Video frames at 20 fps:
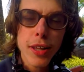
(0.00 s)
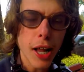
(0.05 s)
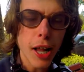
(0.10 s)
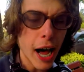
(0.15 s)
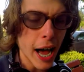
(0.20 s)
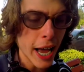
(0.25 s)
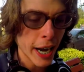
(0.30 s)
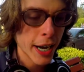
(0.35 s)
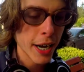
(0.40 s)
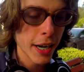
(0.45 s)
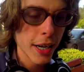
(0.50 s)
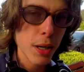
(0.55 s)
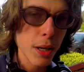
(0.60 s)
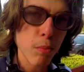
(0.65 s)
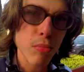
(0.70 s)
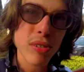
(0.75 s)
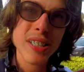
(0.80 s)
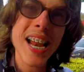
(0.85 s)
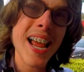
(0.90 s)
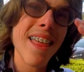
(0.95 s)
like,
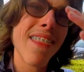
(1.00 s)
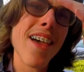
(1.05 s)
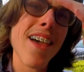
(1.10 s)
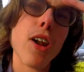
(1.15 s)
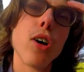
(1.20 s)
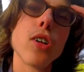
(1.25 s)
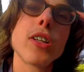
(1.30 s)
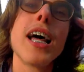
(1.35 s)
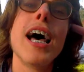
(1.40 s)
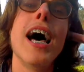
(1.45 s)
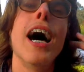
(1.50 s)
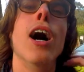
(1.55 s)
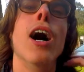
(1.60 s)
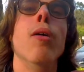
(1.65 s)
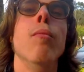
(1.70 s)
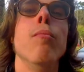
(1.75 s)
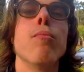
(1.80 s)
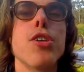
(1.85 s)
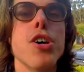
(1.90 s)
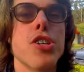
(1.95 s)
pretend they're not there.
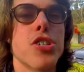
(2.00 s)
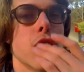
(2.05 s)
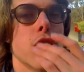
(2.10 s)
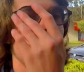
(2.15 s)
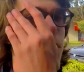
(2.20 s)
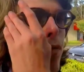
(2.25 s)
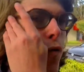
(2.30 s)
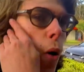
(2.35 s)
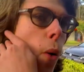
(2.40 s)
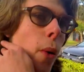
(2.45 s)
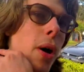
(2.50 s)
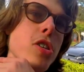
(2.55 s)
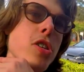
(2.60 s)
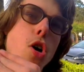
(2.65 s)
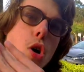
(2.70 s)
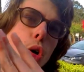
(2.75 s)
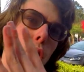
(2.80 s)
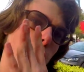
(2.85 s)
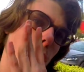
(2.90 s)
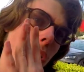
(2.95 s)
Just
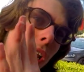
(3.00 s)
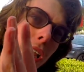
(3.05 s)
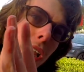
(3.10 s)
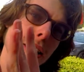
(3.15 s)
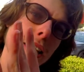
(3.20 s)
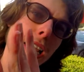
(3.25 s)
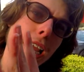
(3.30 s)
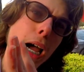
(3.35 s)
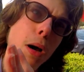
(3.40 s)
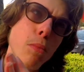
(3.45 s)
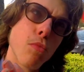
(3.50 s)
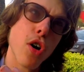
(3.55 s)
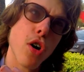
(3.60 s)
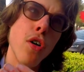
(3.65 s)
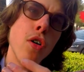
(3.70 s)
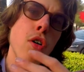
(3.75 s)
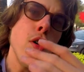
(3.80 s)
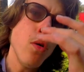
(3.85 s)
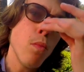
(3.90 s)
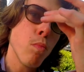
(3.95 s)
focus on looking at the
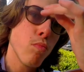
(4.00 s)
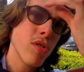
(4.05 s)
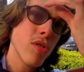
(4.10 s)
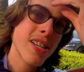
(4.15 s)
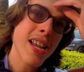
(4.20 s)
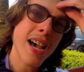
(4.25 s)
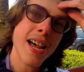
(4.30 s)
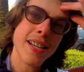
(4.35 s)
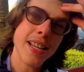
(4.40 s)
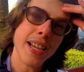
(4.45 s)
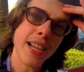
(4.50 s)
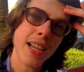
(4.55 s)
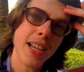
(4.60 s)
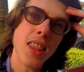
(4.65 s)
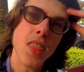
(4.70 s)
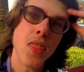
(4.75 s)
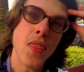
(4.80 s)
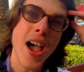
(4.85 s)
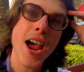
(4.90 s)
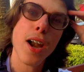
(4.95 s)
camera, pretending
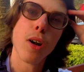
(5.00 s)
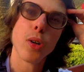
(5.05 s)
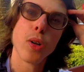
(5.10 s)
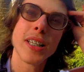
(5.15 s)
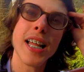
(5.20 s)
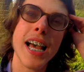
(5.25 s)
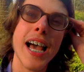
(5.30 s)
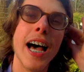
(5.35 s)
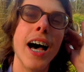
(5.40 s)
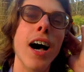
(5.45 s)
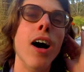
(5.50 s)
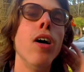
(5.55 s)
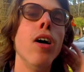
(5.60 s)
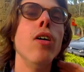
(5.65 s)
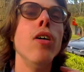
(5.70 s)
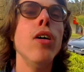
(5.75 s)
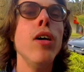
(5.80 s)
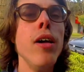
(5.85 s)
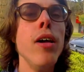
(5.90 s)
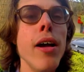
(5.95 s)
they're not there.
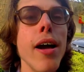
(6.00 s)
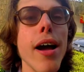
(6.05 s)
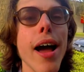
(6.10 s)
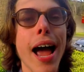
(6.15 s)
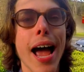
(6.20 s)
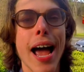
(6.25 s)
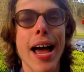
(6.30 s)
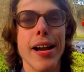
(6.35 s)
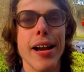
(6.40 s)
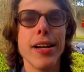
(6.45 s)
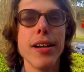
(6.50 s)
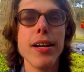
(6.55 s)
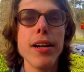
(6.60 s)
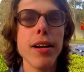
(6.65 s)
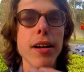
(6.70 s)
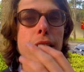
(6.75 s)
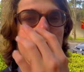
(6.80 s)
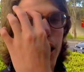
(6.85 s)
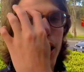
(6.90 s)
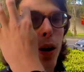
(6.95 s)
And,
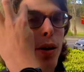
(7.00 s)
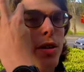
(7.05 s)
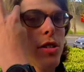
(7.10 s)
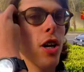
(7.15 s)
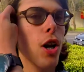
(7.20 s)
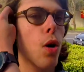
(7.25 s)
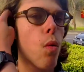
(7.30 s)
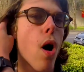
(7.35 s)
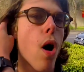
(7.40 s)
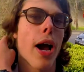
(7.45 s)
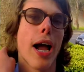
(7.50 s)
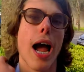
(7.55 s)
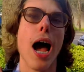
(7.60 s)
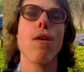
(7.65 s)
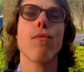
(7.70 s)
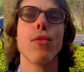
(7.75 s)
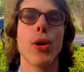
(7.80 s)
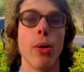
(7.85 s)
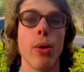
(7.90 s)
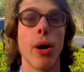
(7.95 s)
you know, it's gonna work
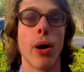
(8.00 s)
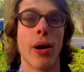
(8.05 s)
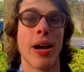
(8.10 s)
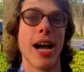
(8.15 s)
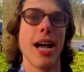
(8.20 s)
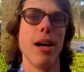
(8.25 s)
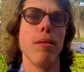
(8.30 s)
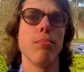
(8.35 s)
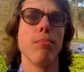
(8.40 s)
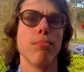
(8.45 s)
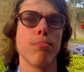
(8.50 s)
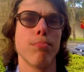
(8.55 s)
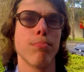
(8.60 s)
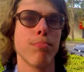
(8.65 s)
out for you, okay?